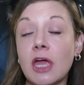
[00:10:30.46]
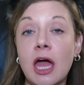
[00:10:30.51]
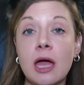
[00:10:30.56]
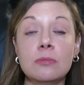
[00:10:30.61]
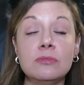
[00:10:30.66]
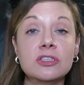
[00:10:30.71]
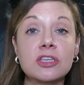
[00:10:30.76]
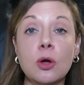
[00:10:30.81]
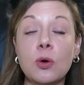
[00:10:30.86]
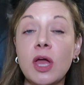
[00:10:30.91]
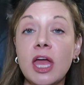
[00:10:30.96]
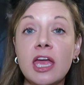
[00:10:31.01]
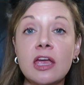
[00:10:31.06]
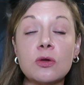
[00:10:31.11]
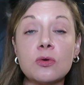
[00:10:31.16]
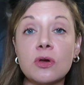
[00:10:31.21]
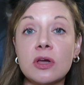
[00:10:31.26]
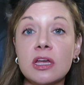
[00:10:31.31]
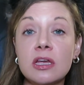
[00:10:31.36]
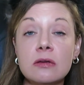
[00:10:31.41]
I'm so
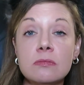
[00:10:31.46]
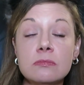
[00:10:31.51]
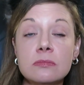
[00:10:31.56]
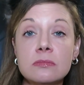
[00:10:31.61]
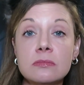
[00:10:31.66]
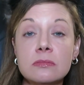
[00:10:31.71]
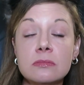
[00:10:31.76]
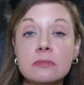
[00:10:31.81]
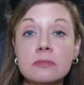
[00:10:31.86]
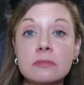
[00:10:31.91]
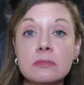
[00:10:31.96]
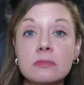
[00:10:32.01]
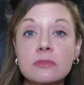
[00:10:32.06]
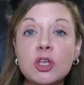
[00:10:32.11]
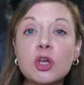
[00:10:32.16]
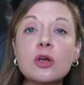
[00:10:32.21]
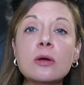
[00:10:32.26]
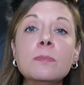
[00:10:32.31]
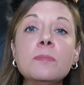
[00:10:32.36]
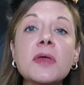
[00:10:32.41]
angry.
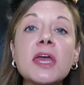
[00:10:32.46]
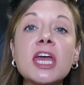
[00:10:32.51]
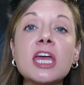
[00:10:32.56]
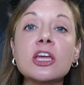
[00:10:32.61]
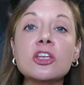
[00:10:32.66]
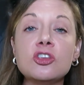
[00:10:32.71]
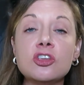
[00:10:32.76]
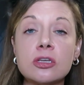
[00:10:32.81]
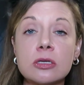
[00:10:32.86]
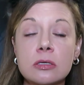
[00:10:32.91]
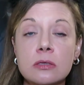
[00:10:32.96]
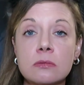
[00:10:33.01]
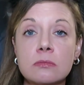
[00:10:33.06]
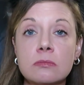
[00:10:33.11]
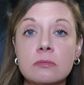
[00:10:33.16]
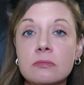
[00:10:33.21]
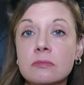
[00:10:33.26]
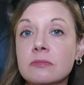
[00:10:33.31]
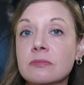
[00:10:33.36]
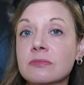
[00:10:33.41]
You're a bitch.
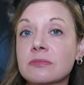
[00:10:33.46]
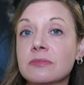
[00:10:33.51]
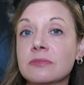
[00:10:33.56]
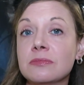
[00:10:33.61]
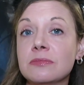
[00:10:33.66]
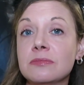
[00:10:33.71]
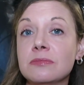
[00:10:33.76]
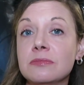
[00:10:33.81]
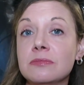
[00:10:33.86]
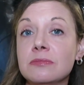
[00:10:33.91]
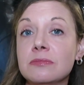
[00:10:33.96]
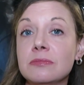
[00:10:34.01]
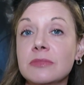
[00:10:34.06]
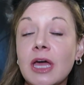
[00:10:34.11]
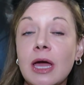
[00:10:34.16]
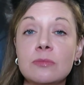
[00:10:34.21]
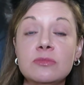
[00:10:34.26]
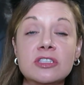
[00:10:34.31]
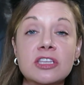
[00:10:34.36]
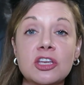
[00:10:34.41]

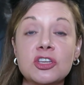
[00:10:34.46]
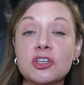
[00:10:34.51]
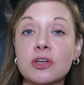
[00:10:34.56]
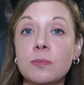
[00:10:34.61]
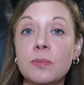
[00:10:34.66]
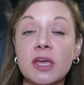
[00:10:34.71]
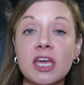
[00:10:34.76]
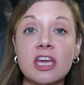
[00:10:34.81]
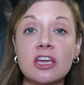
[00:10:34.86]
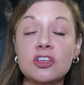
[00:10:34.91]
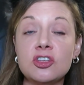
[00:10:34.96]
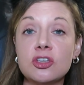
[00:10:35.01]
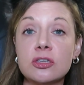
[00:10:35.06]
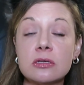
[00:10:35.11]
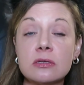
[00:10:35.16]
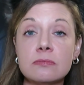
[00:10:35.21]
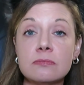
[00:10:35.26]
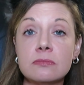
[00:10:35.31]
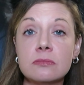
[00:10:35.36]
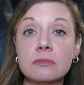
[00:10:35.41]
I'm such a
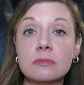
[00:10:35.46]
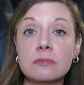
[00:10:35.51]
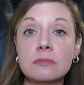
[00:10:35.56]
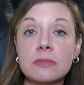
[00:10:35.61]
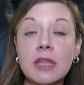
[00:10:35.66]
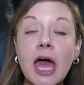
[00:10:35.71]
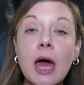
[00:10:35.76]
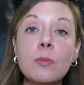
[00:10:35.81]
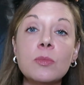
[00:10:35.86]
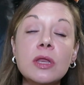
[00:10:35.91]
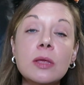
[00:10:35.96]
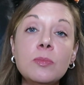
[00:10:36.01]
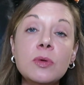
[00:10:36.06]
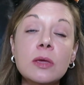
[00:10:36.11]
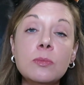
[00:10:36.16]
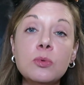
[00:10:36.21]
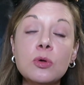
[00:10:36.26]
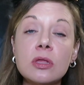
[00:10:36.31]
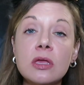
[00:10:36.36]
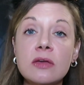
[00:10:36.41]
bitch. How many
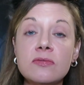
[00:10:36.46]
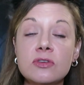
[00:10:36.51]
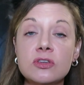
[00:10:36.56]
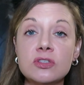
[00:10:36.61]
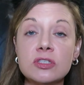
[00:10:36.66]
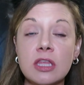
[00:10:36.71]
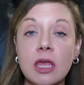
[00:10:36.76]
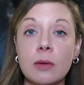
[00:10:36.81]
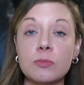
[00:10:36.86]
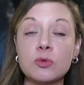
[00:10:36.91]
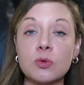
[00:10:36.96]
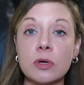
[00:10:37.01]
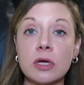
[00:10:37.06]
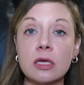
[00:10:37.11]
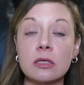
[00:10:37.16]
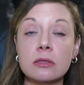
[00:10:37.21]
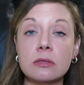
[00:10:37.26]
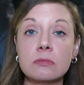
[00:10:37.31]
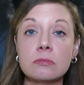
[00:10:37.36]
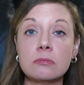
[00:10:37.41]
people have you slept
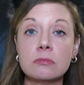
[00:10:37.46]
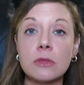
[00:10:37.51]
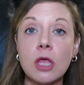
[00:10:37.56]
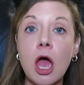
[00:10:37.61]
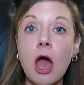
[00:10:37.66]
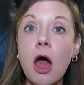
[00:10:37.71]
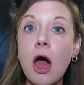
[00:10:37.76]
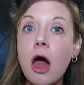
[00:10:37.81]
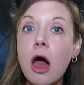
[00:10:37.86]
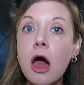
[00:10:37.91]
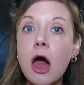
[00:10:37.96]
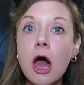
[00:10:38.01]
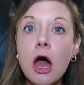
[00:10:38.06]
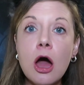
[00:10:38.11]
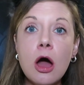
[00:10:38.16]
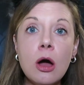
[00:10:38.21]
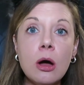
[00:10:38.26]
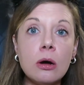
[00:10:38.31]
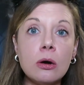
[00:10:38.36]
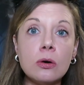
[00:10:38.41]
with?
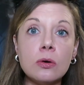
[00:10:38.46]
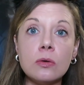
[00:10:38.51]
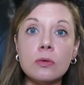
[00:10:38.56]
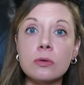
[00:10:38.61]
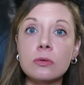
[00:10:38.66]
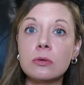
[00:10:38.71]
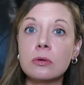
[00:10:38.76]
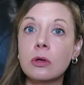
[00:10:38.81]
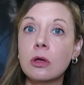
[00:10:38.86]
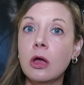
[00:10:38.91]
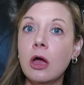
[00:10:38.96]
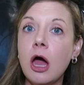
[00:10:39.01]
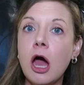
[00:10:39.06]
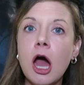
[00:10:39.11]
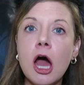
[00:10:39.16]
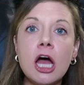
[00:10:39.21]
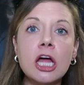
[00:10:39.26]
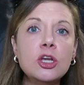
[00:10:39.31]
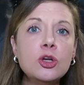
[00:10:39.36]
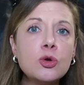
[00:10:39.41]
Oh,
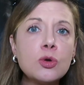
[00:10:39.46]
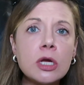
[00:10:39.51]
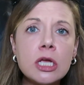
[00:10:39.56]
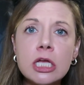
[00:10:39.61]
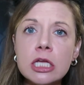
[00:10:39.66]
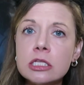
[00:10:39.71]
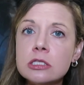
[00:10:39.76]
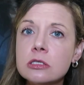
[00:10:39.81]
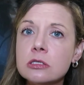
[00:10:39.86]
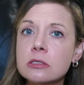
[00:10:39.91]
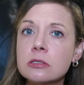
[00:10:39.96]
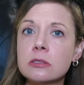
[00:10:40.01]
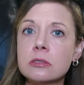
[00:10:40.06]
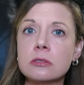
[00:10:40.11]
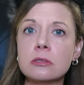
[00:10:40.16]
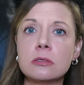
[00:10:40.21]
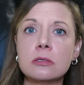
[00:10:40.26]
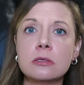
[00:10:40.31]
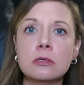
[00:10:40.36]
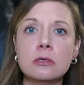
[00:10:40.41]
hundreds.
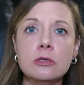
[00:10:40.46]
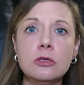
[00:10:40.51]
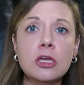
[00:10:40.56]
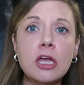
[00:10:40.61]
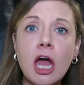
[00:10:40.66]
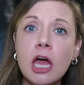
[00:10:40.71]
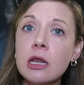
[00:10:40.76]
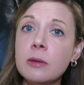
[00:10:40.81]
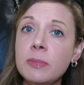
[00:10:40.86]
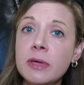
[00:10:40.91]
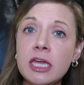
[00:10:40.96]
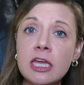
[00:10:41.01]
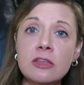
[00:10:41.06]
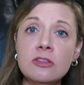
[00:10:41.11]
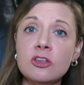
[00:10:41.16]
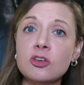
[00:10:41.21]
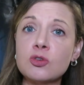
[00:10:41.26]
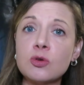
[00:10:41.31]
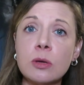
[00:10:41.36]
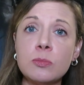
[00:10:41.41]
You gotta be
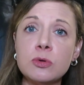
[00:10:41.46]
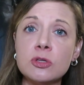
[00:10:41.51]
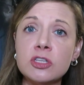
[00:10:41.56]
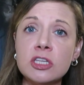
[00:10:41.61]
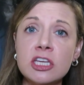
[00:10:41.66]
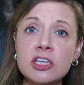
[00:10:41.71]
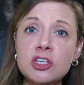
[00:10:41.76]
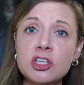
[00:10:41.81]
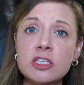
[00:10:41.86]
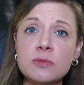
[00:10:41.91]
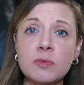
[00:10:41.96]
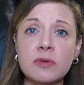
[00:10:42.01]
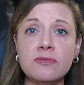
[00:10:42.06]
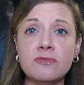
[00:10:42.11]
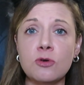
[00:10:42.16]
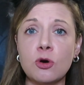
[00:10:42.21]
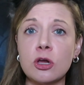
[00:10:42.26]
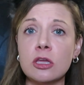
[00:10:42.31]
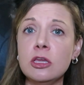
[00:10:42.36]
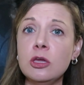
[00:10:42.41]
in the triple digits
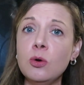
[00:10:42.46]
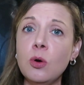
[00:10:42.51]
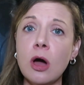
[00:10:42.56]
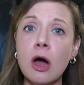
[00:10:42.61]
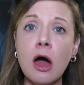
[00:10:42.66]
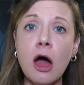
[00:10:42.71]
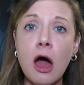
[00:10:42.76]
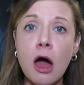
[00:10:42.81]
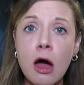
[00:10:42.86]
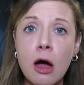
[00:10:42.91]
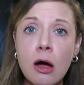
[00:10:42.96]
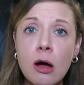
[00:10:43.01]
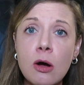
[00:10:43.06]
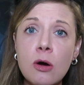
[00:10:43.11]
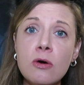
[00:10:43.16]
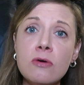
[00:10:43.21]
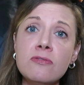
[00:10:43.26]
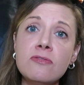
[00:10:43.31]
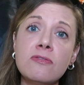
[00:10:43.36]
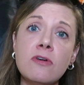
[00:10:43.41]
before you a
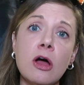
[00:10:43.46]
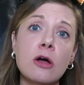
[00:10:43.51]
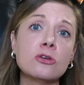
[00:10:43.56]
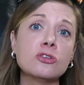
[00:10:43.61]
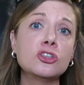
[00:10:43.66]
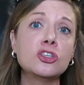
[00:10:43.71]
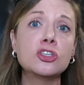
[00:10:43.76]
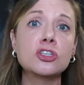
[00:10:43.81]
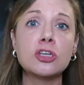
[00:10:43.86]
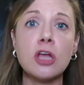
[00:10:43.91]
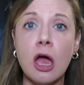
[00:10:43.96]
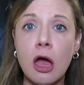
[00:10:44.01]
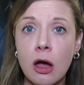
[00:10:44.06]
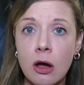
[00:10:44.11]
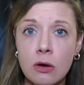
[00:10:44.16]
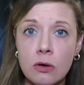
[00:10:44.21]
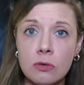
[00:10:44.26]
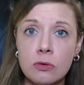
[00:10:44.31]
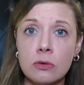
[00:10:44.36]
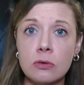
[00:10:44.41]
hoe fo
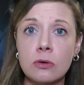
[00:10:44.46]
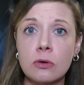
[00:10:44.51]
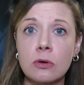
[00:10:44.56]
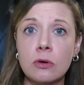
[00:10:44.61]
show.